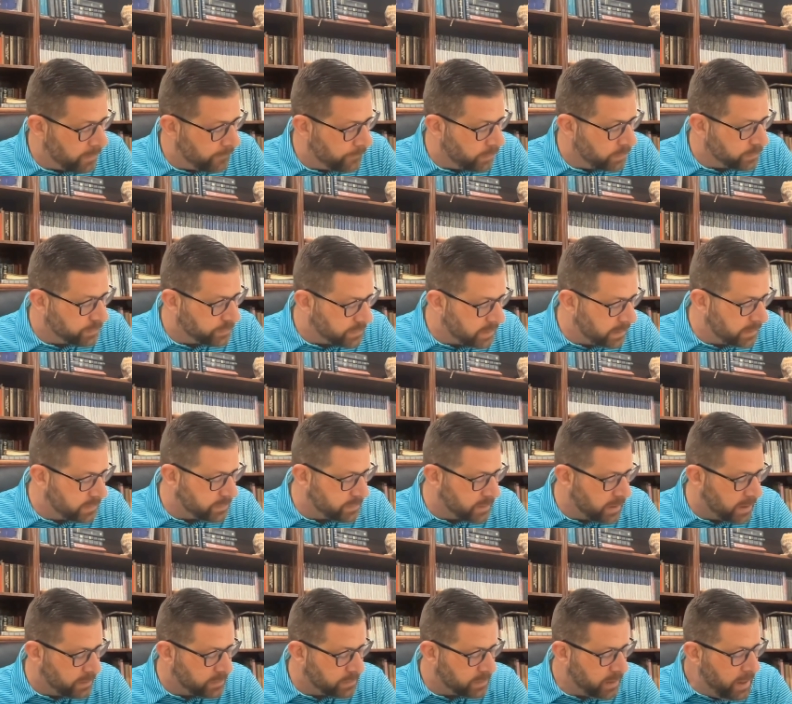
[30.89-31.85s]
Verse 6
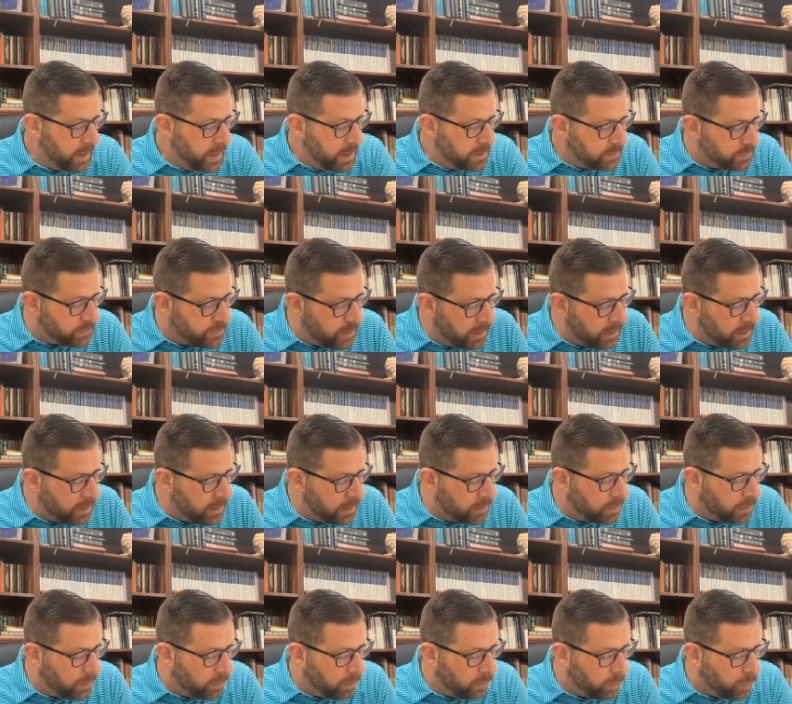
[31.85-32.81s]
says, Seek ye
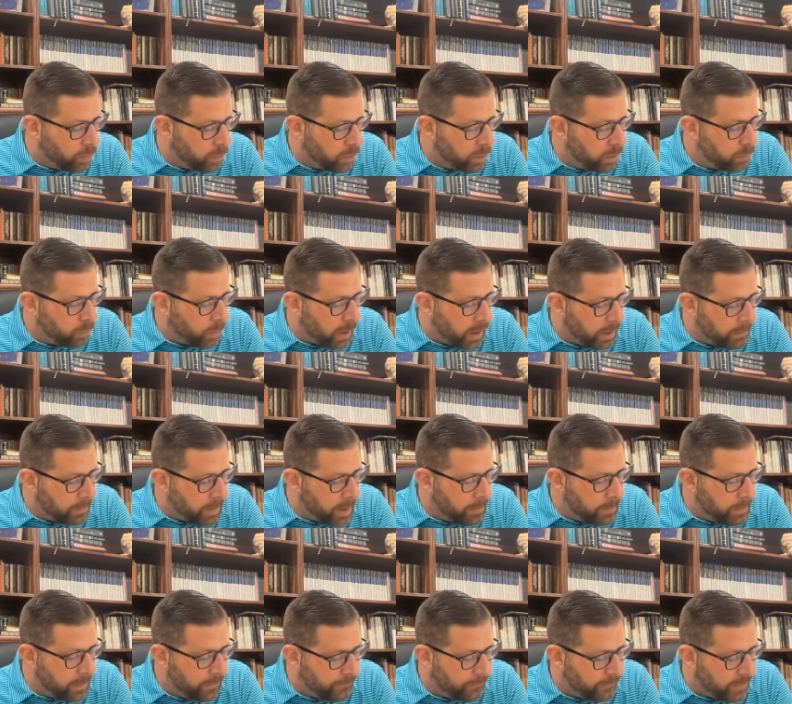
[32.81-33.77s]
the Lord while he may
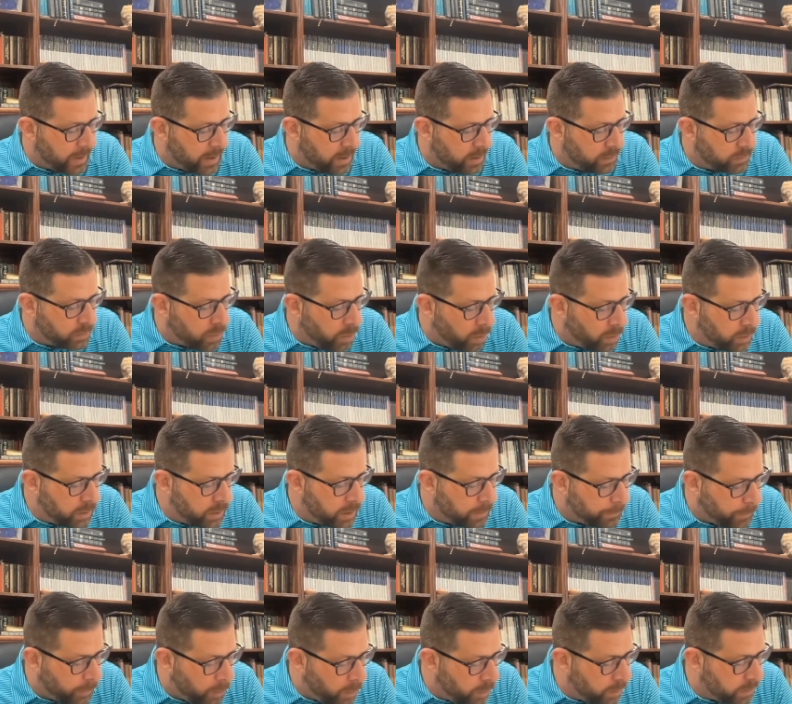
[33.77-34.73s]
be found, call ye
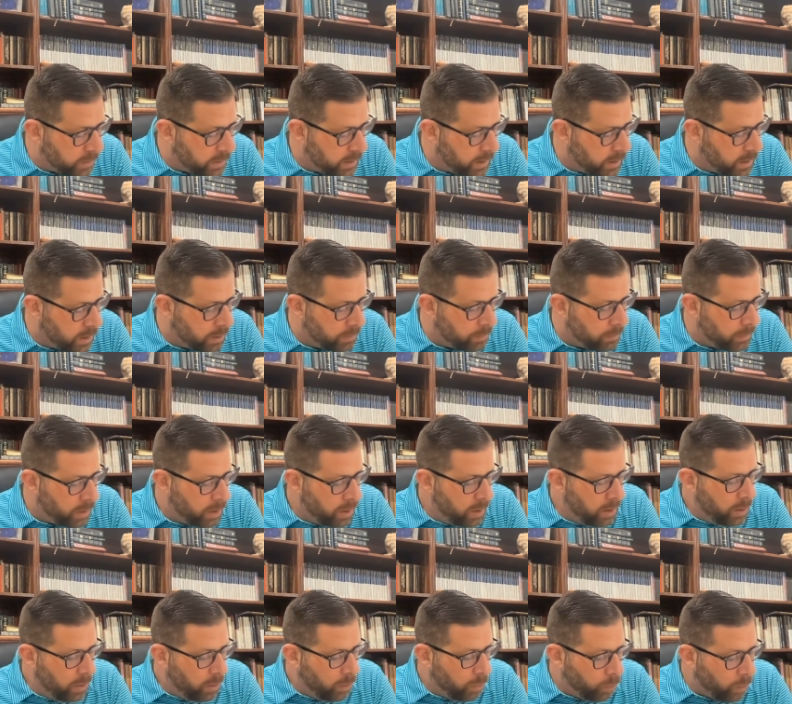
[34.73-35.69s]
upon him
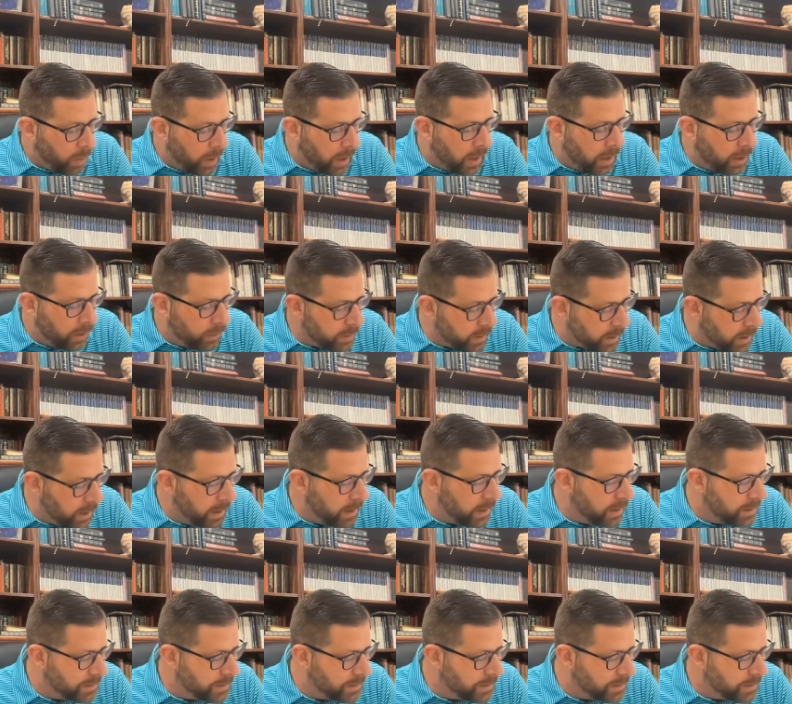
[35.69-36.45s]
while he